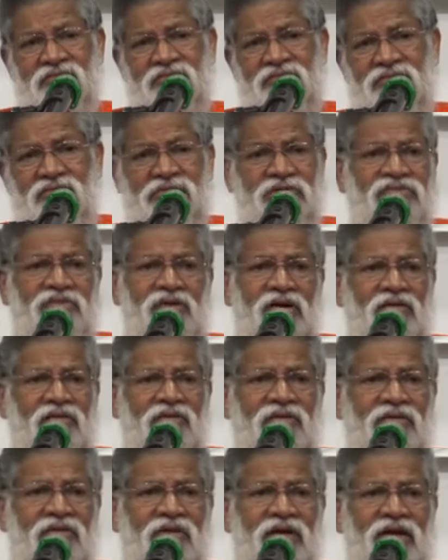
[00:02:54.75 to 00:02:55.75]
useful
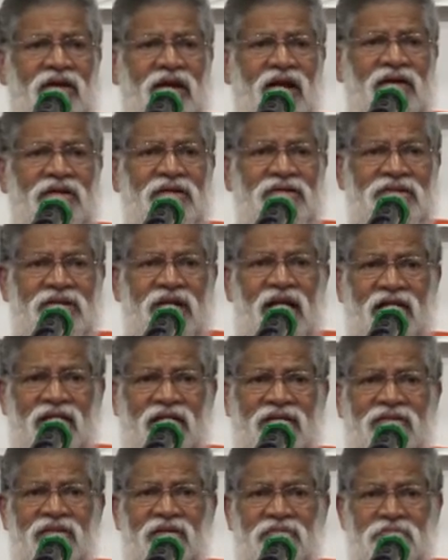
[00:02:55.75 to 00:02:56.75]
in
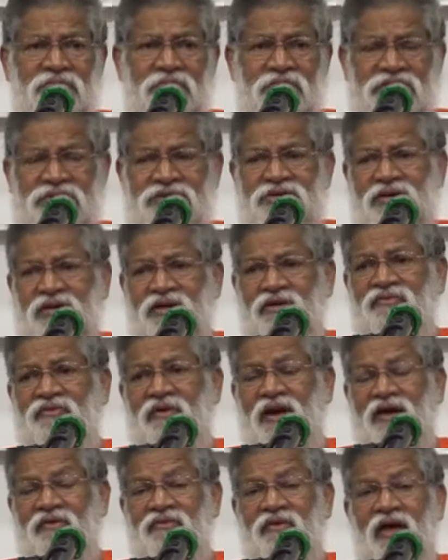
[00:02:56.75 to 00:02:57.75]
understanding the mystery of
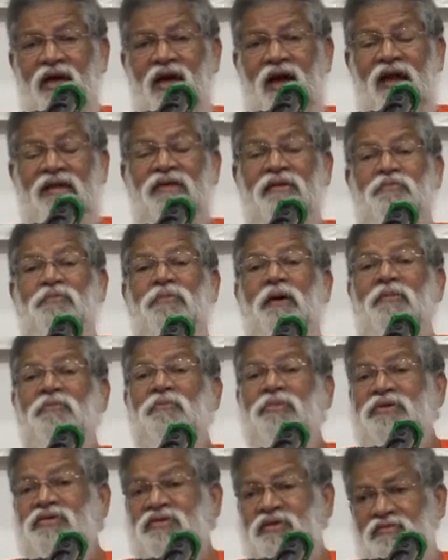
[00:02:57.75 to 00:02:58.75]
life and the
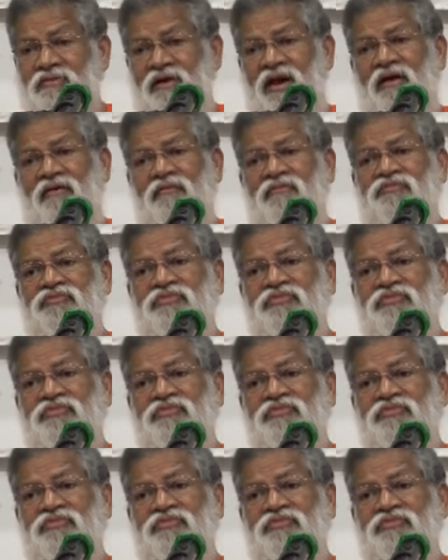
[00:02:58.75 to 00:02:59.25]
purpose of life